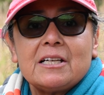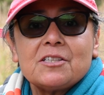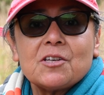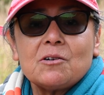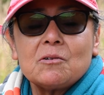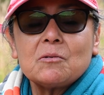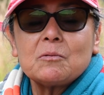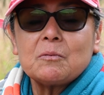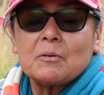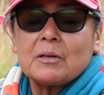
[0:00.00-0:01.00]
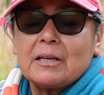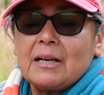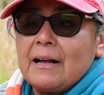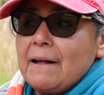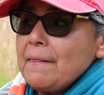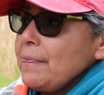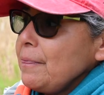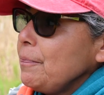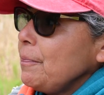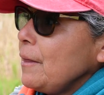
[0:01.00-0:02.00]
So
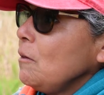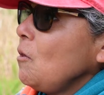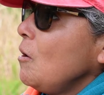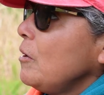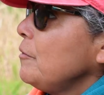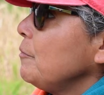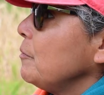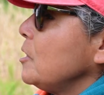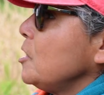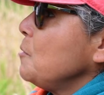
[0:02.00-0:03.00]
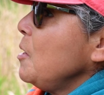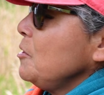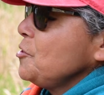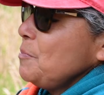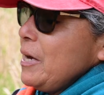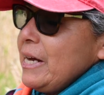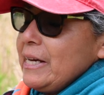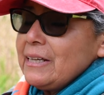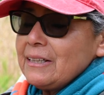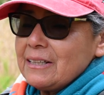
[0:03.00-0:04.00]
along Tomales Bay,